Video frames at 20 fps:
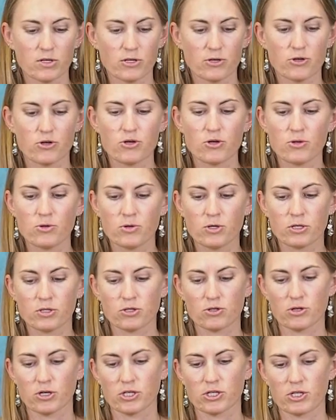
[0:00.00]
of their new
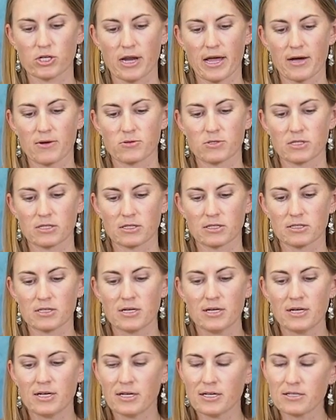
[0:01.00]
construction housings.
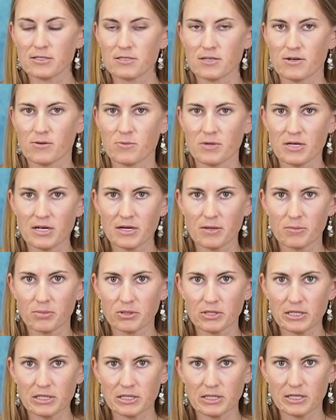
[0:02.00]
Instead of being
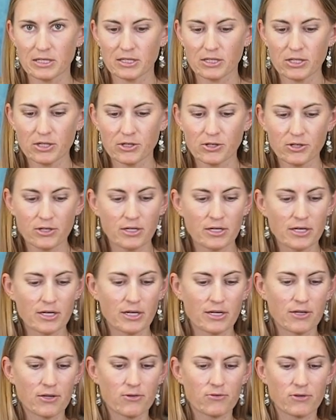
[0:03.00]
completely clear,
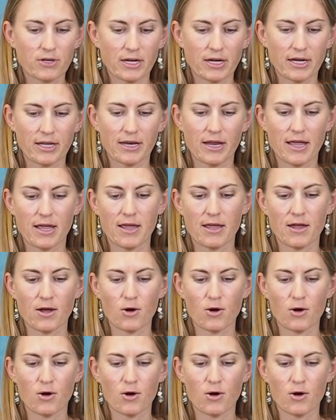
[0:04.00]
you've got a